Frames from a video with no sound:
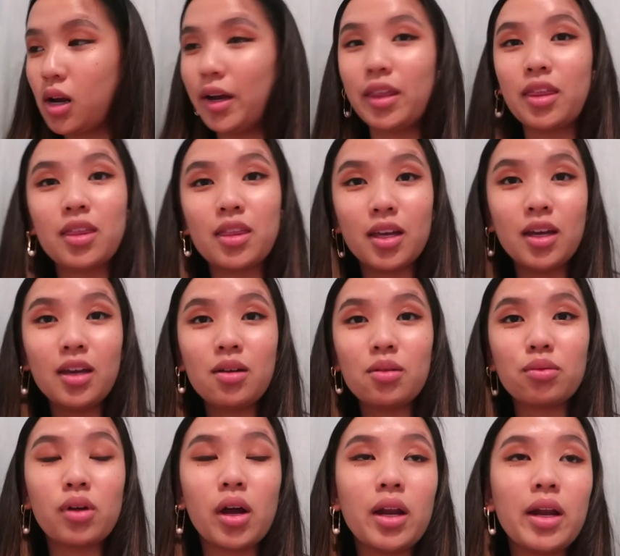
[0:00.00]
I think
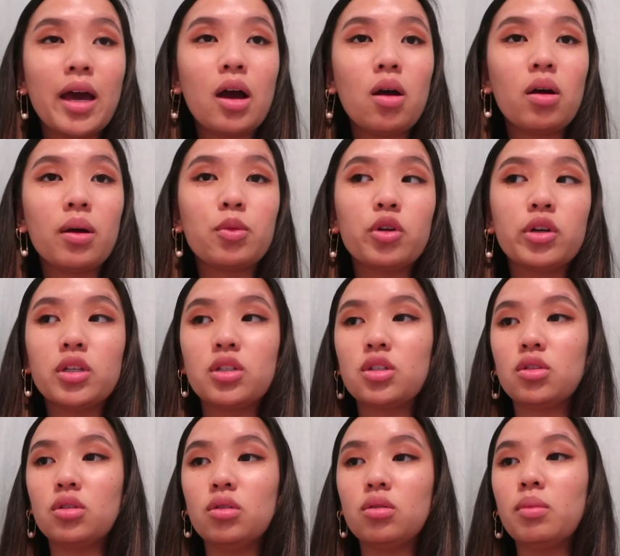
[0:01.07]
right now I'm going
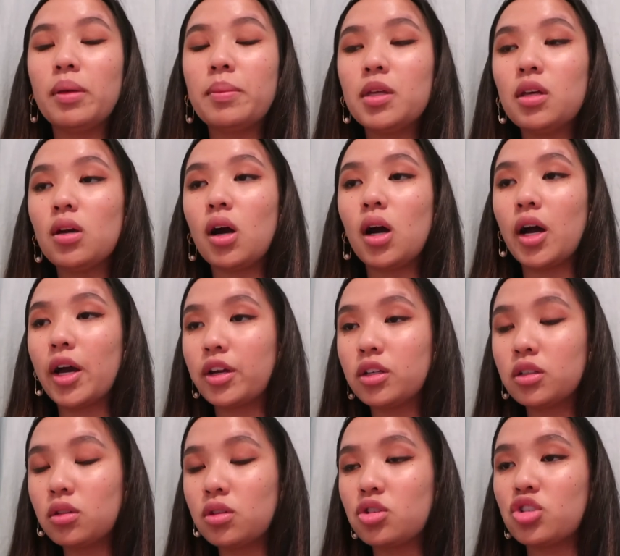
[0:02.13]
to maybe
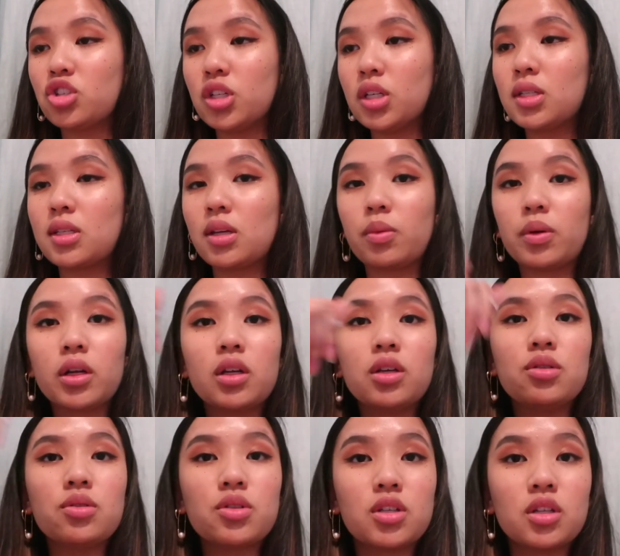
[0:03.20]
iron the sheets that we're gonna
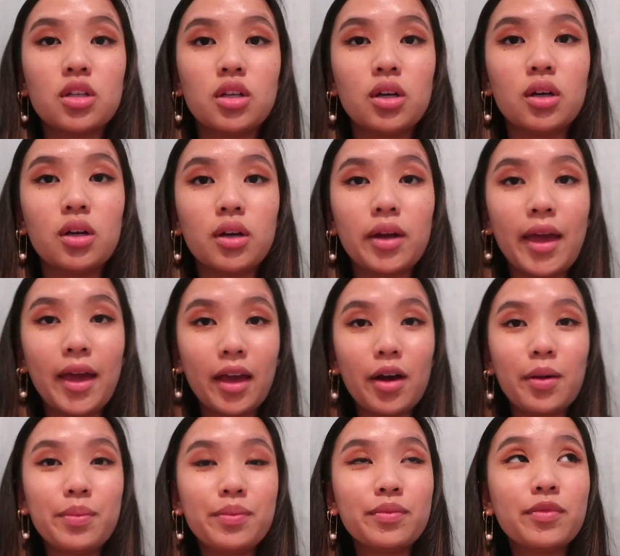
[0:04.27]
use to hang
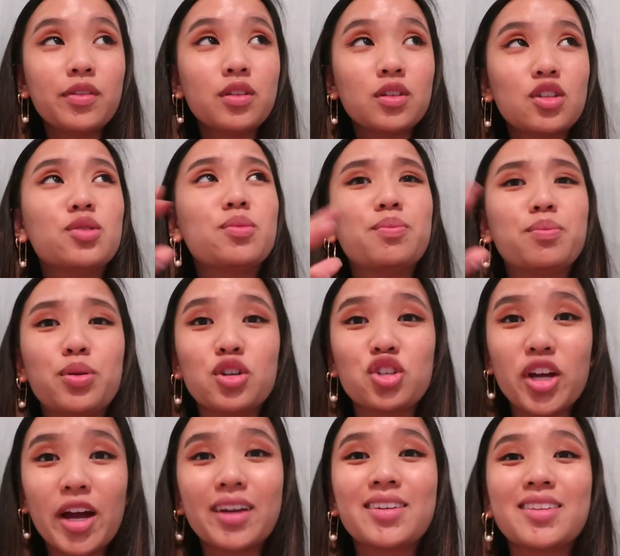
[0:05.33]
up to
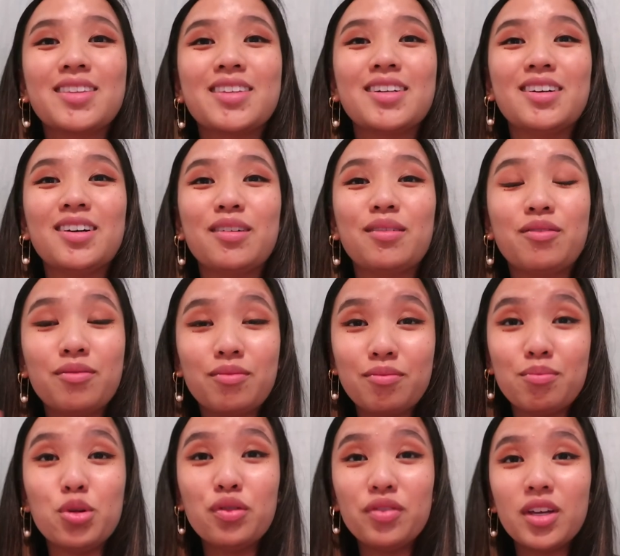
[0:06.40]
project the
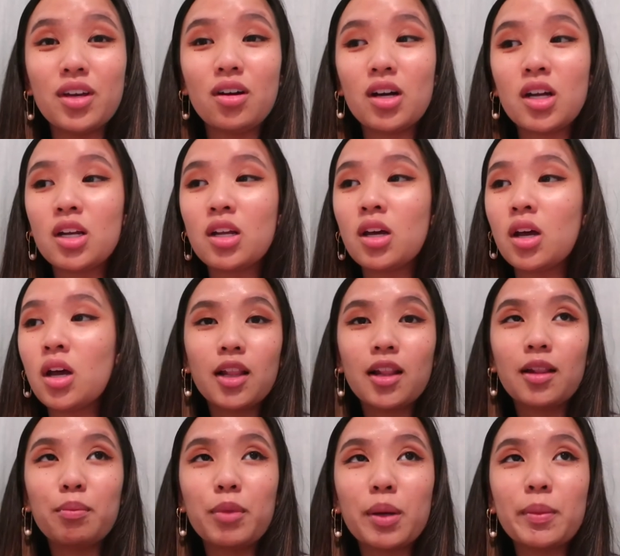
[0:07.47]
movie on.
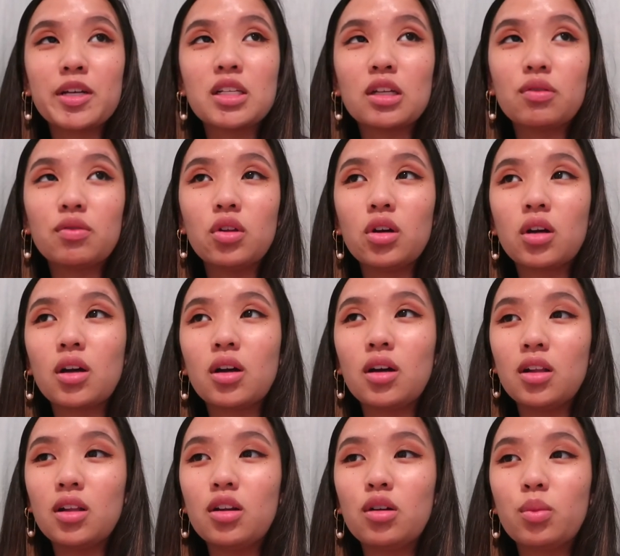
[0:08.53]
Make myself look a
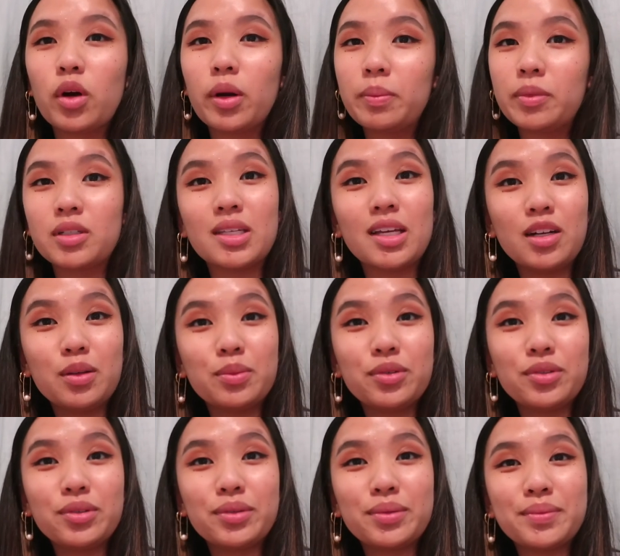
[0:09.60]
little more
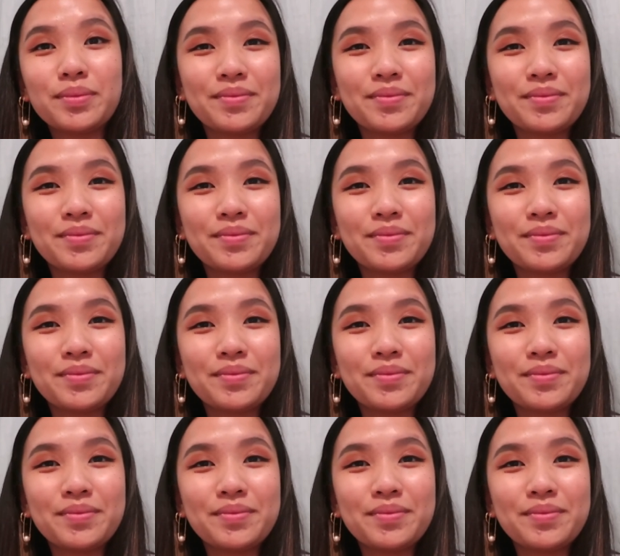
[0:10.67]
presentable.